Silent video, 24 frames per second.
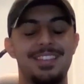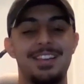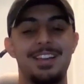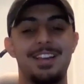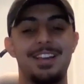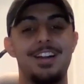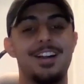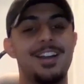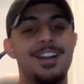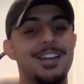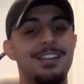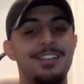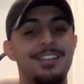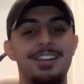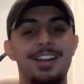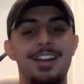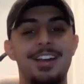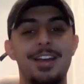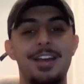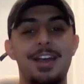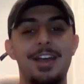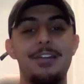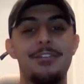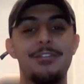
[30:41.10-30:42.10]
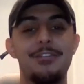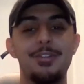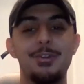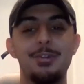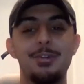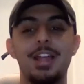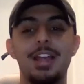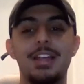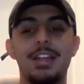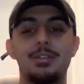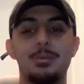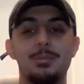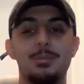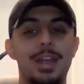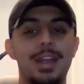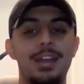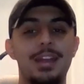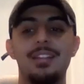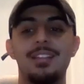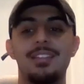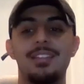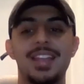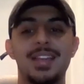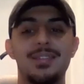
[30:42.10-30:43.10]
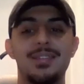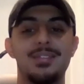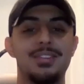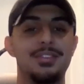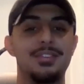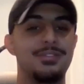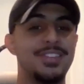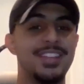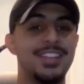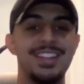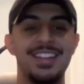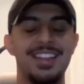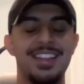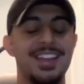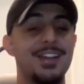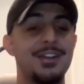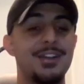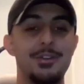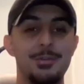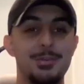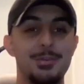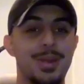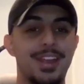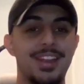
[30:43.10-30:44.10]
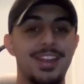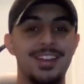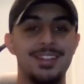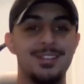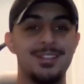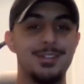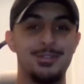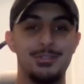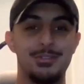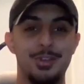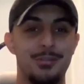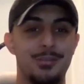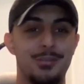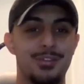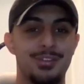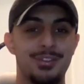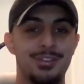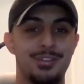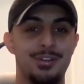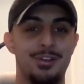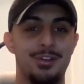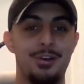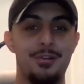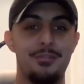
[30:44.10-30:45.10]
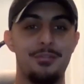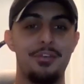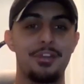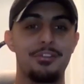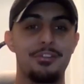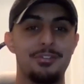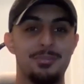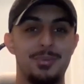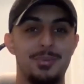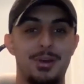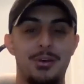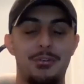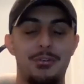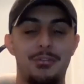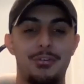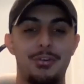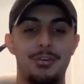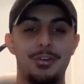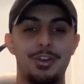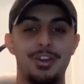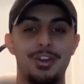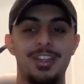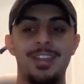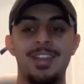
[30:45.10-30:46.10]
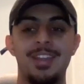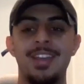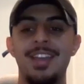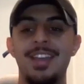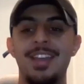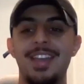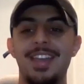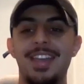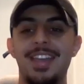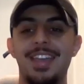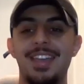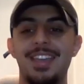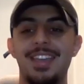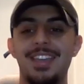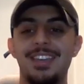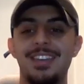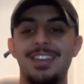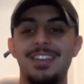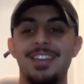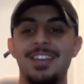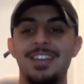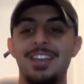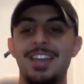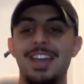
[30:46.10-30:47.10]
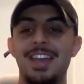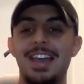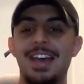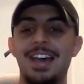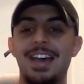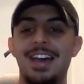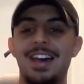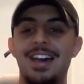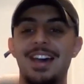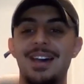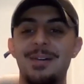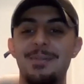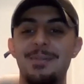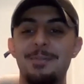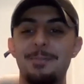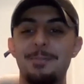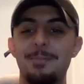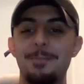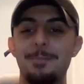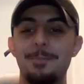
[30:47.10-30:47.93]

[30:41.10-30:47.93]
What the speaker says: I feel like the Raiders have severely underrated the services of a Jamal Fogarty, and I